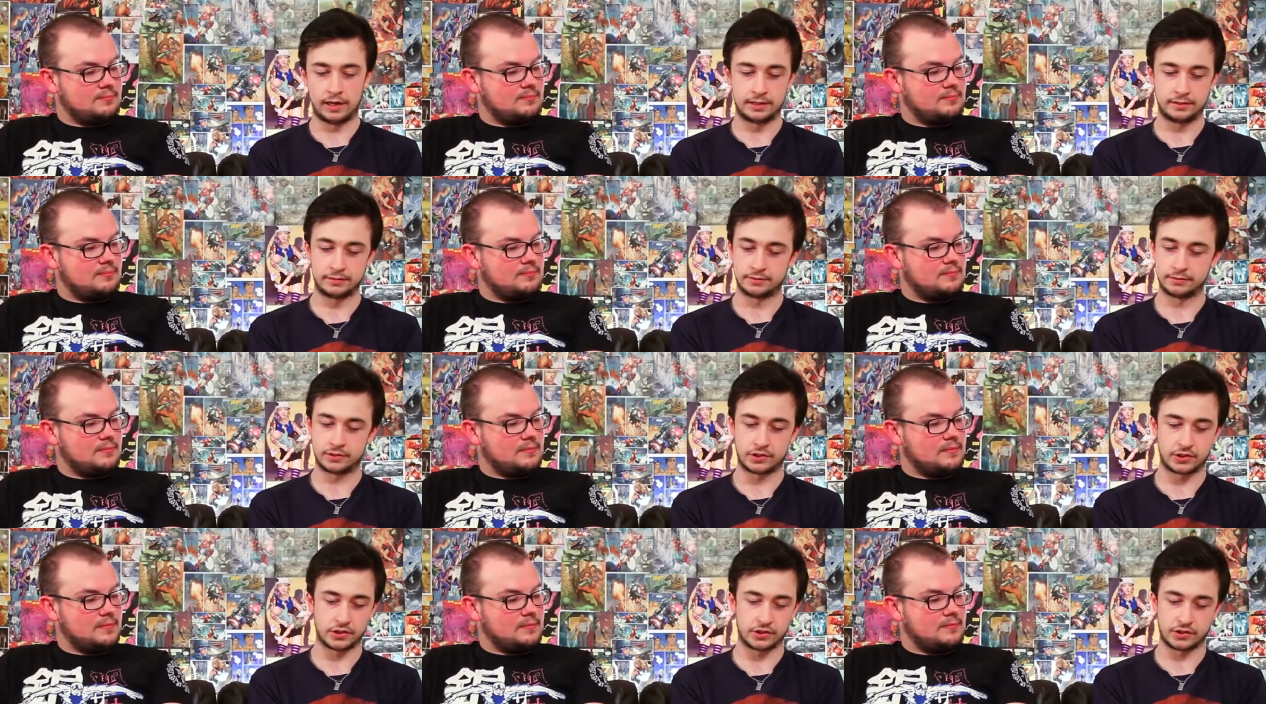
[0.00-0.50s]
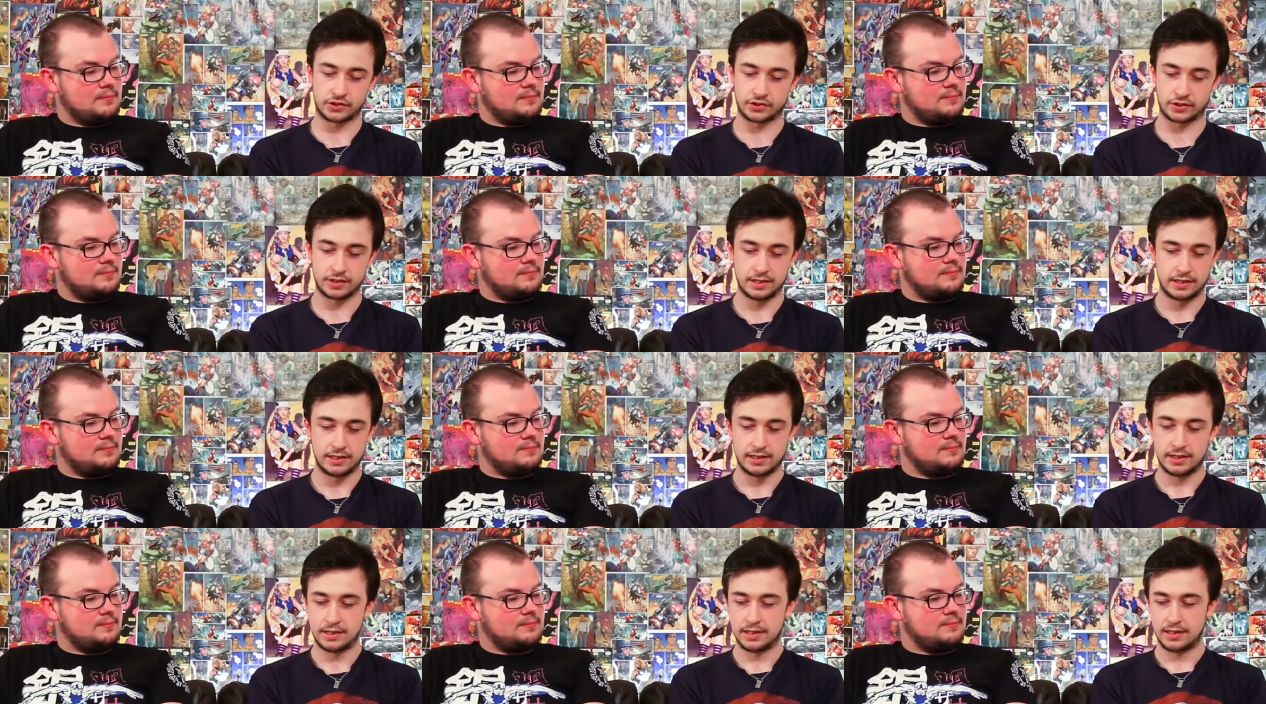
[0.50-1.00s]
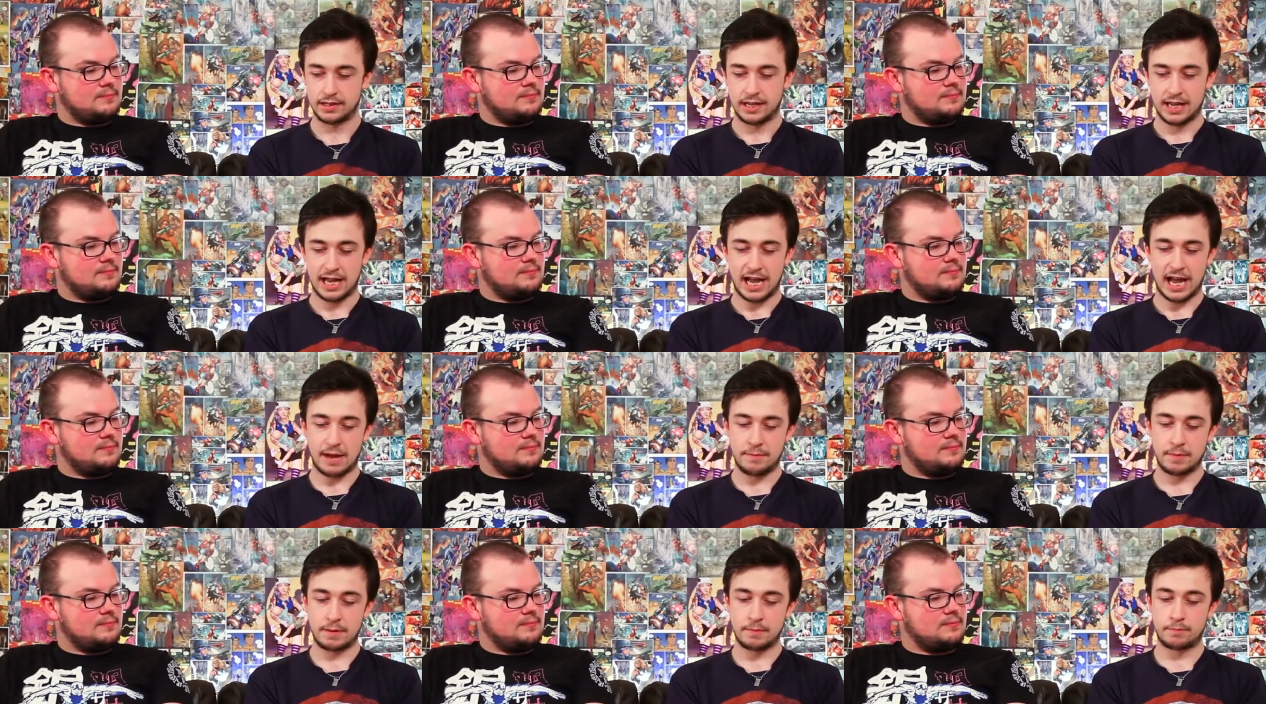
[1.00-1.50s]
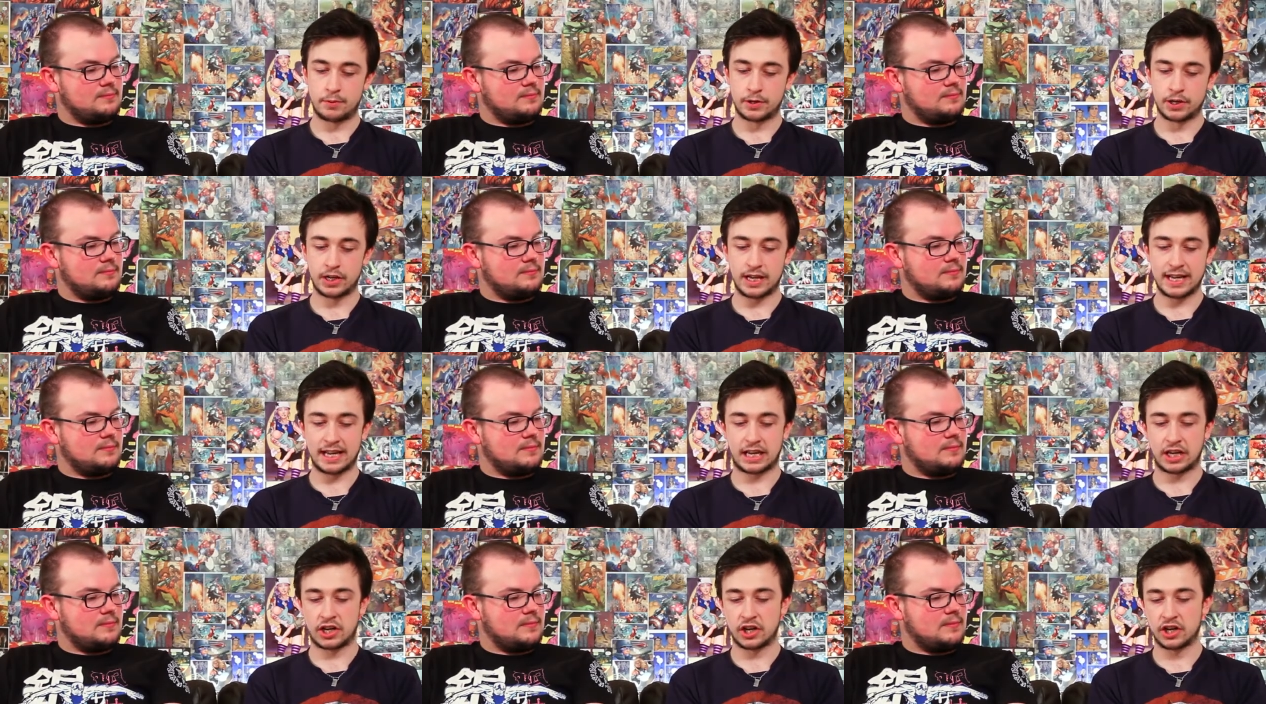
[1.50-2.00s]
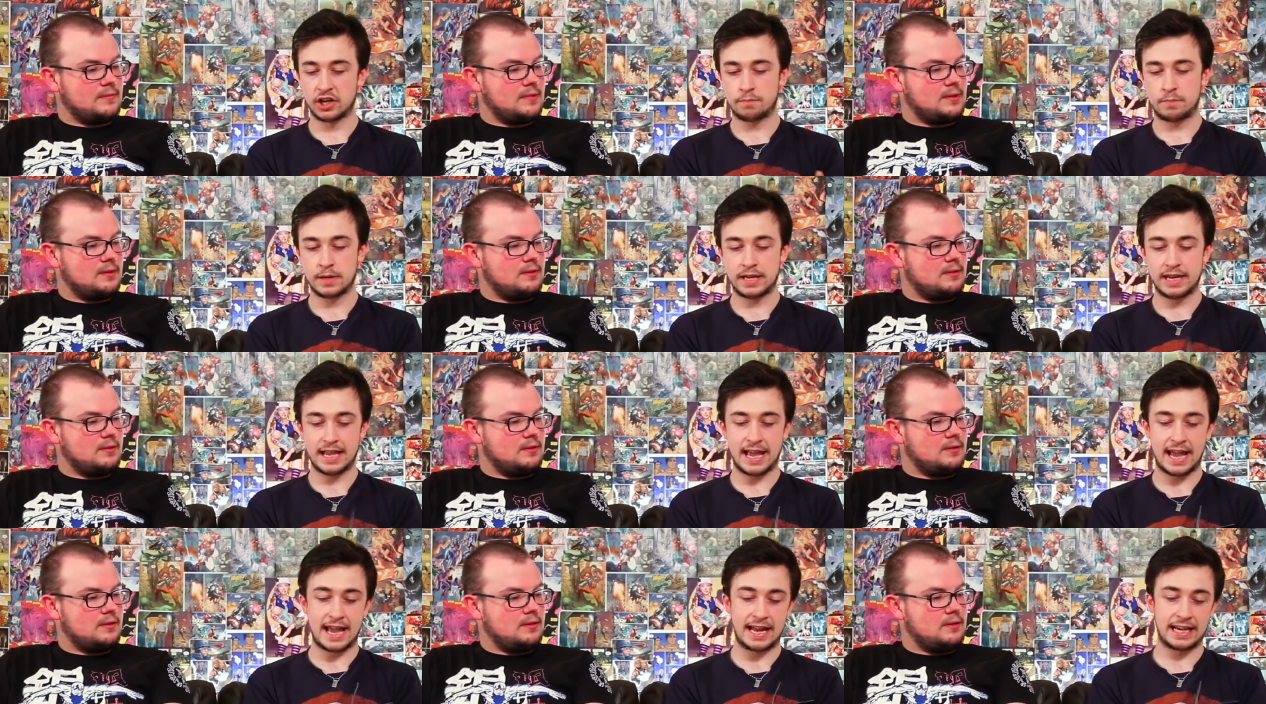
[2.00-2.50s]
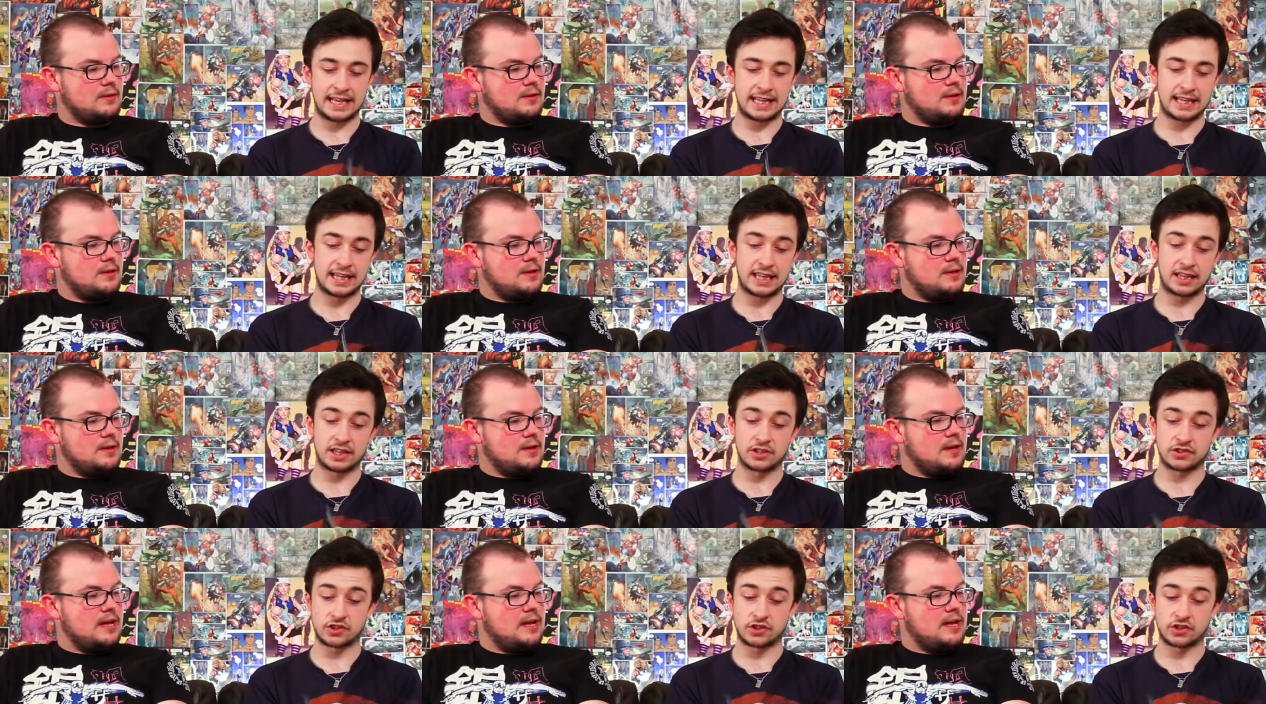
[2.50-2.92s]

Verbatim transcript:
Speaker 1: and just I mean, but it could have been anything.